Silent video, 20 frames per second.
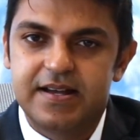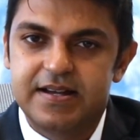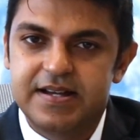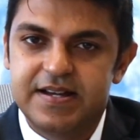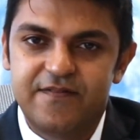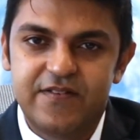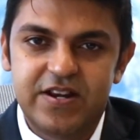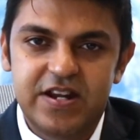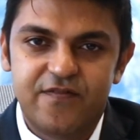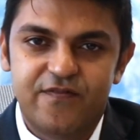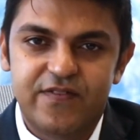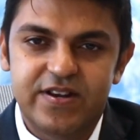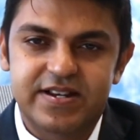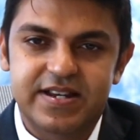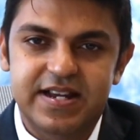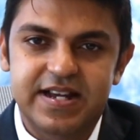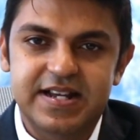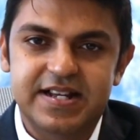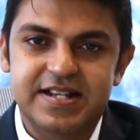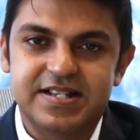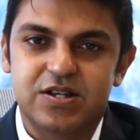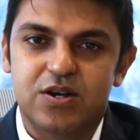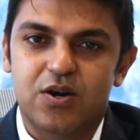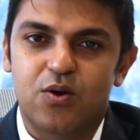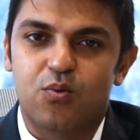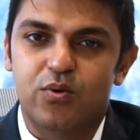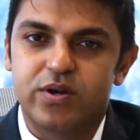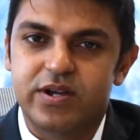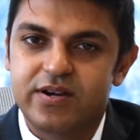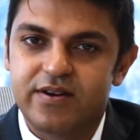Even if it takes
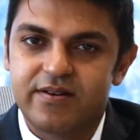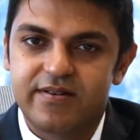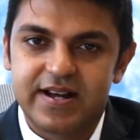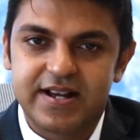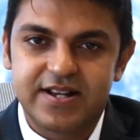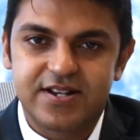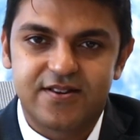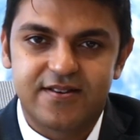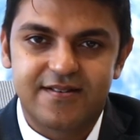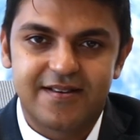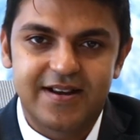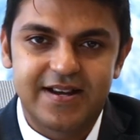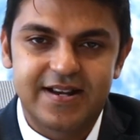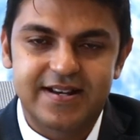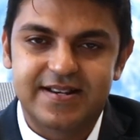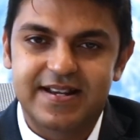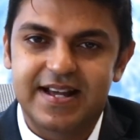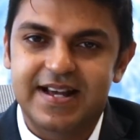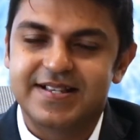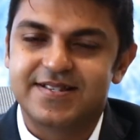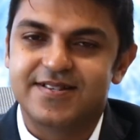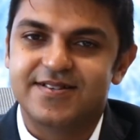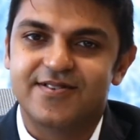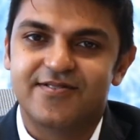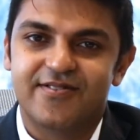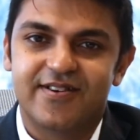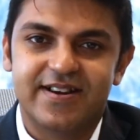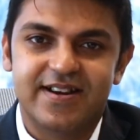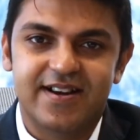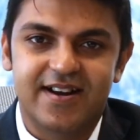a year extra, it takes a
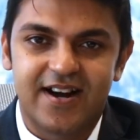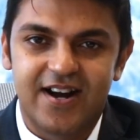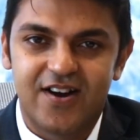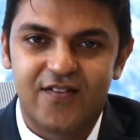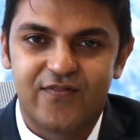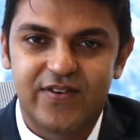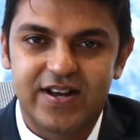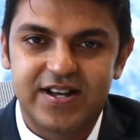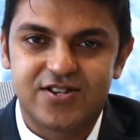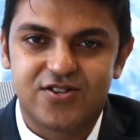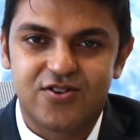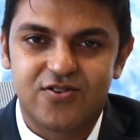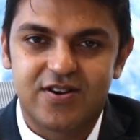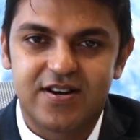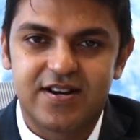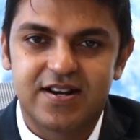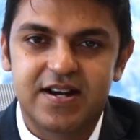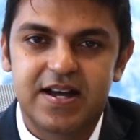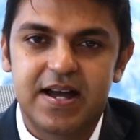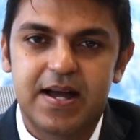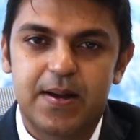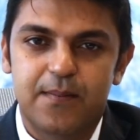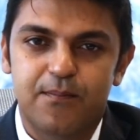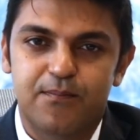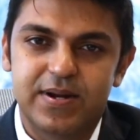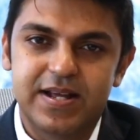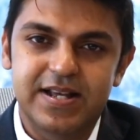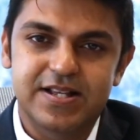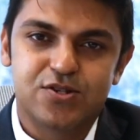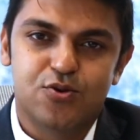year and a half extra,
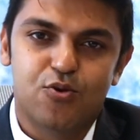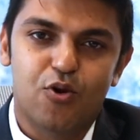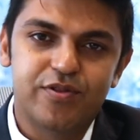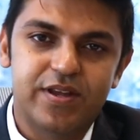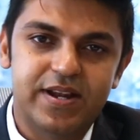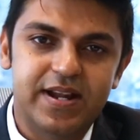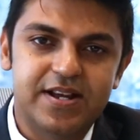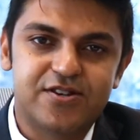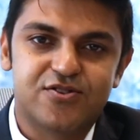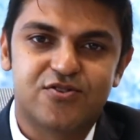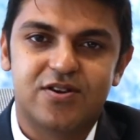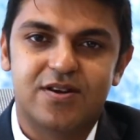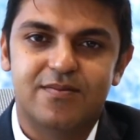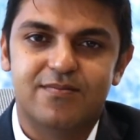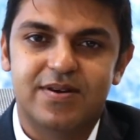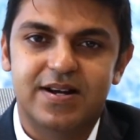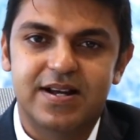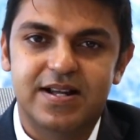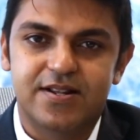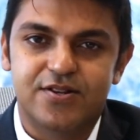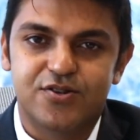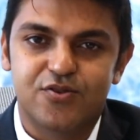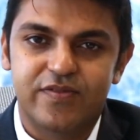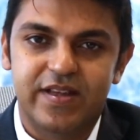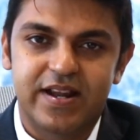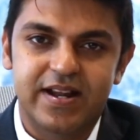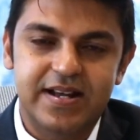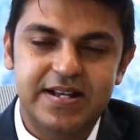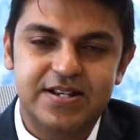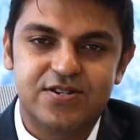please go that extra mile, do
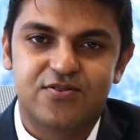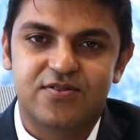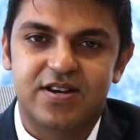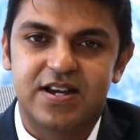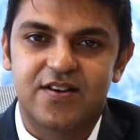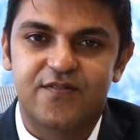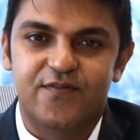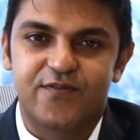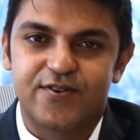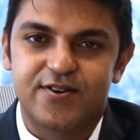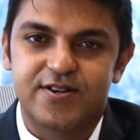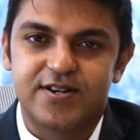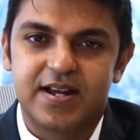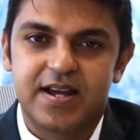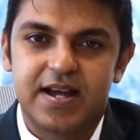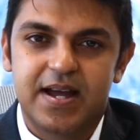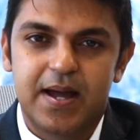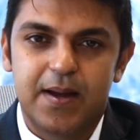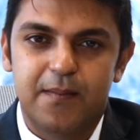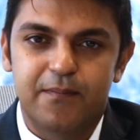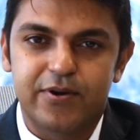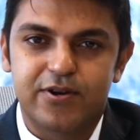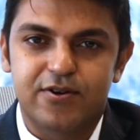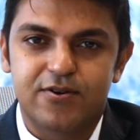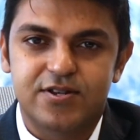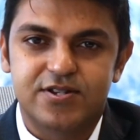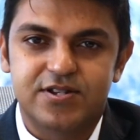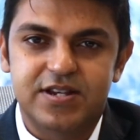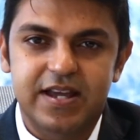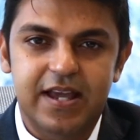that extra effort,
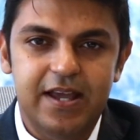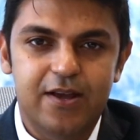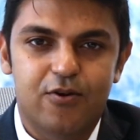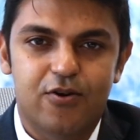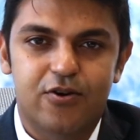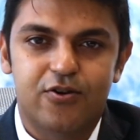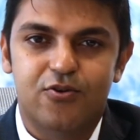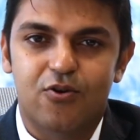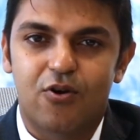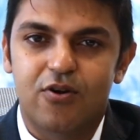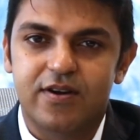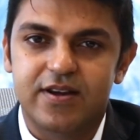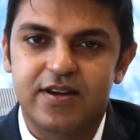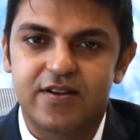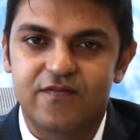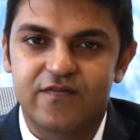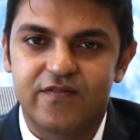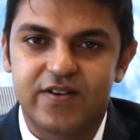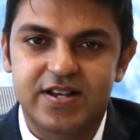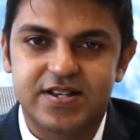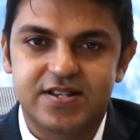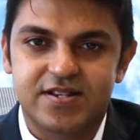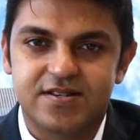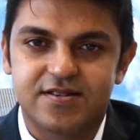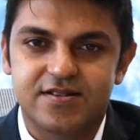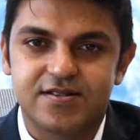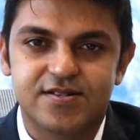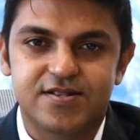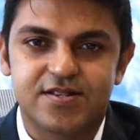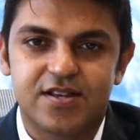because taking on wrong
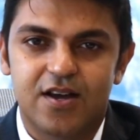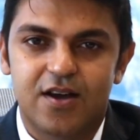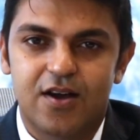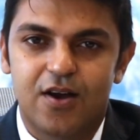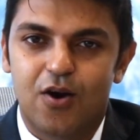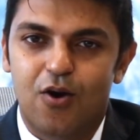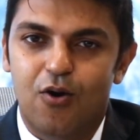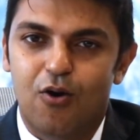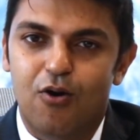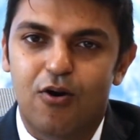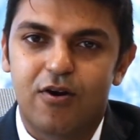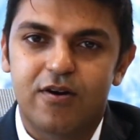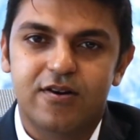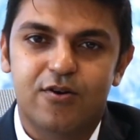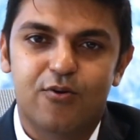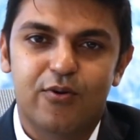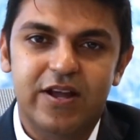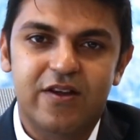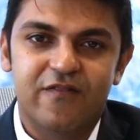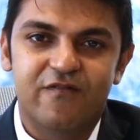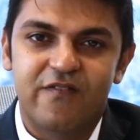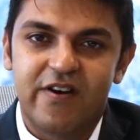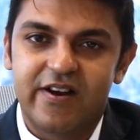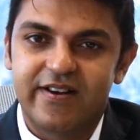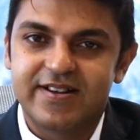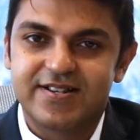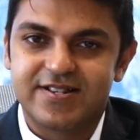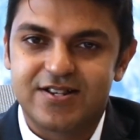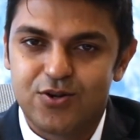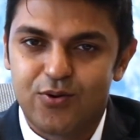investors or going
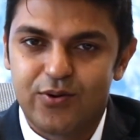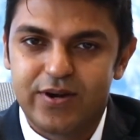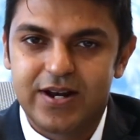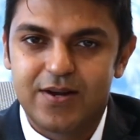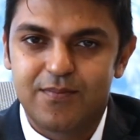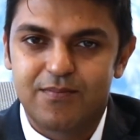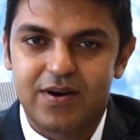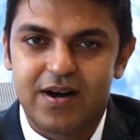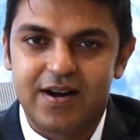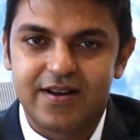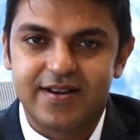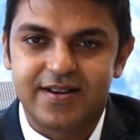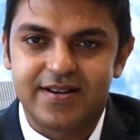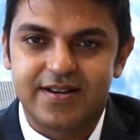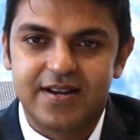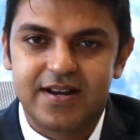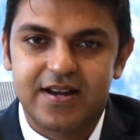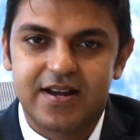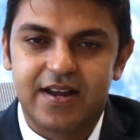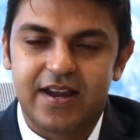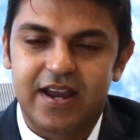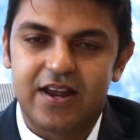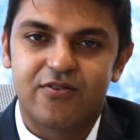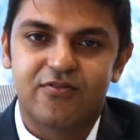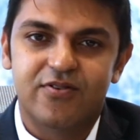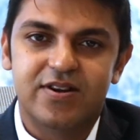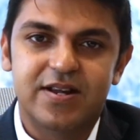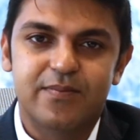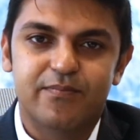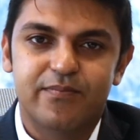very slow in a market can
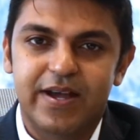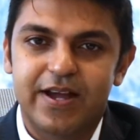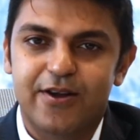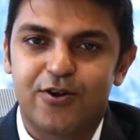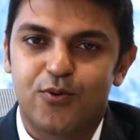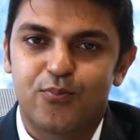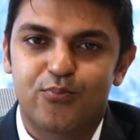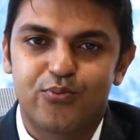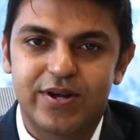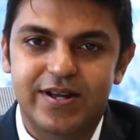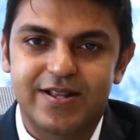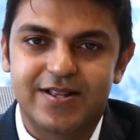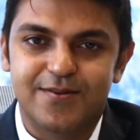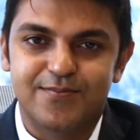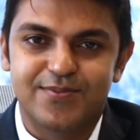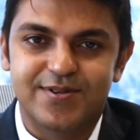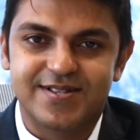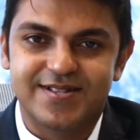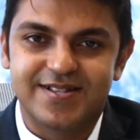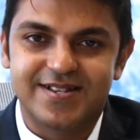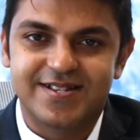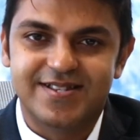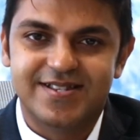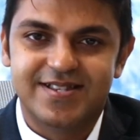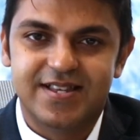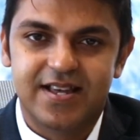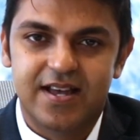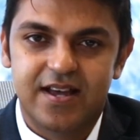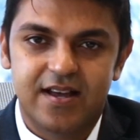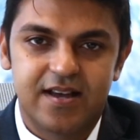really make or break the
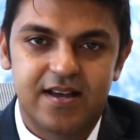business.